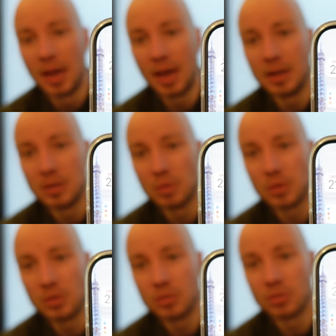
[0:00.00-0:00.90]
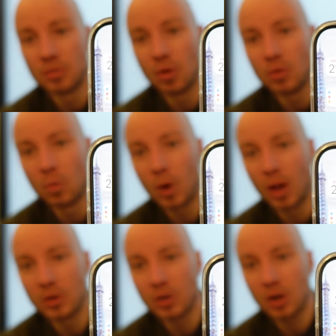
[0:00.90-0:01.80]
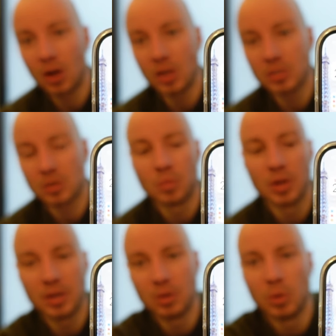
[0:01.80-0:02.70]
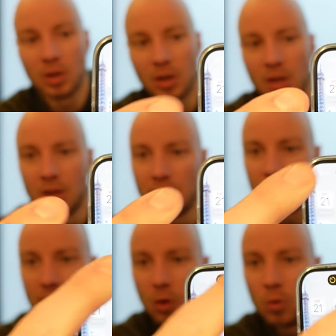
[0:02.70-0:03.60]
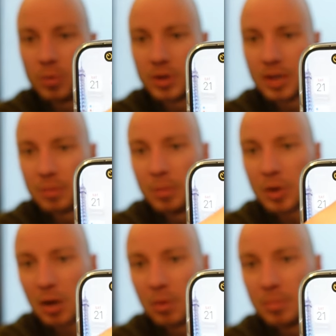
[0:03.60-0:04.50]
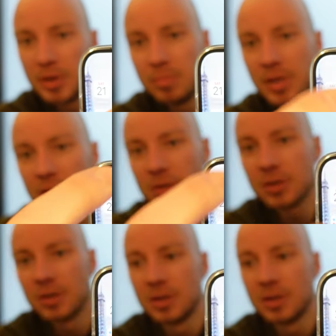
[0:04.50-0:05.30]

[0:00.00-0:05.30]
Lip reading: and you want to use your phone while you're calling someone, it will like open, it will become a bit bigger.